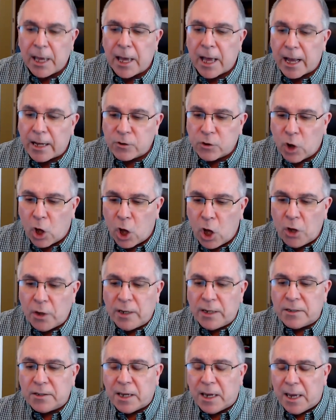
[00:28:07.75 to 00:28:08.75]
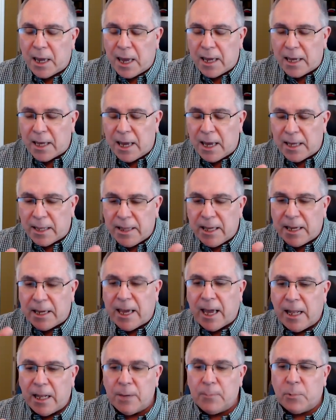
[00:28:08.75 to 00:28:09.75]
as long as, and I think
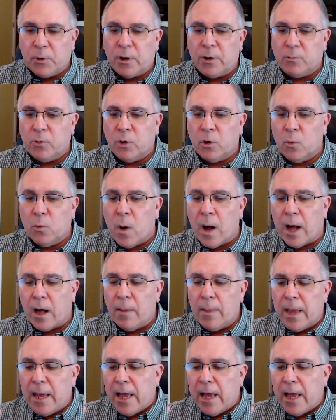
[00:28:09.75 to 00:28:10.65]
Kelly put it real well,